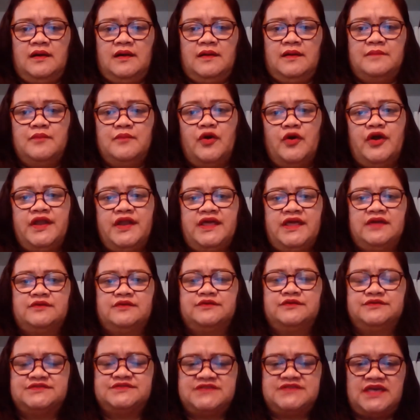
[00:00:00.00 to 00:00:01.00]
morning
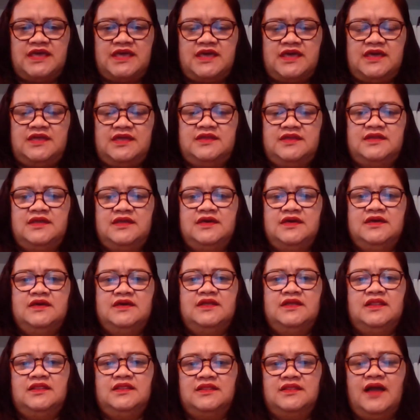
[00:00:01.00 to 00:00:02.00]
routine,
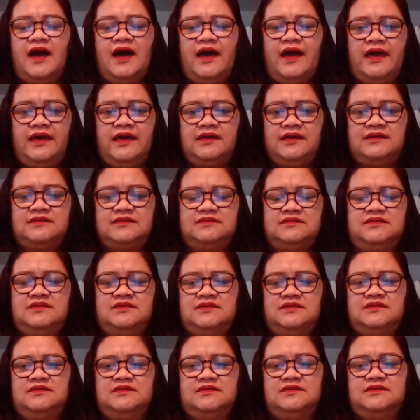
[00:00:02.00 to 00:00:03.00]
like
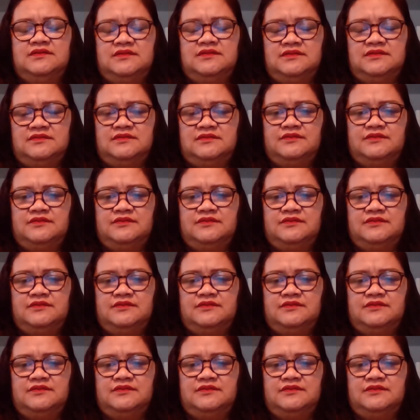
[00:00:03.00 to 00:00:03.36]
the